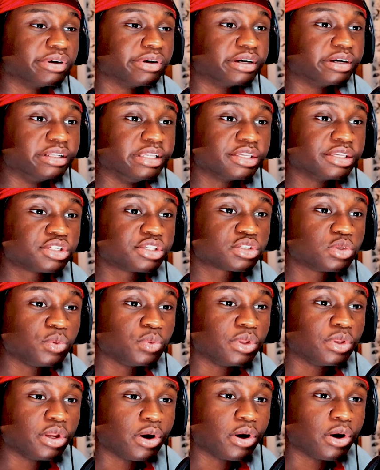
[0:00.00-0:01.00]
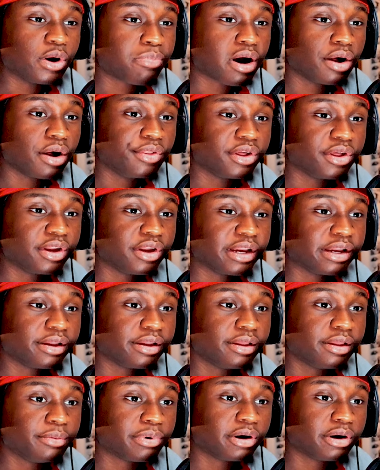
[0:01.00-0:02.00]
Glitch Studio,
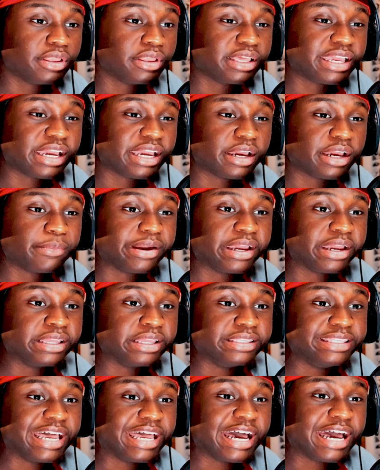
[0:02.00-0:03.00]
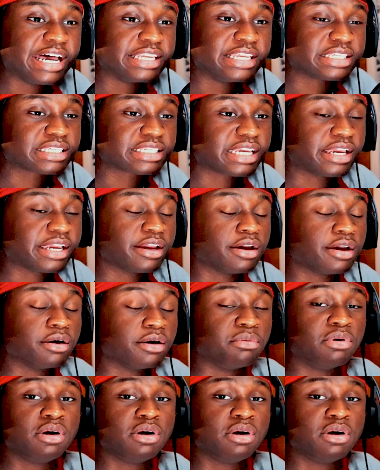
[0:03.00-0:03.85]
Polycam, and Dazz Cam.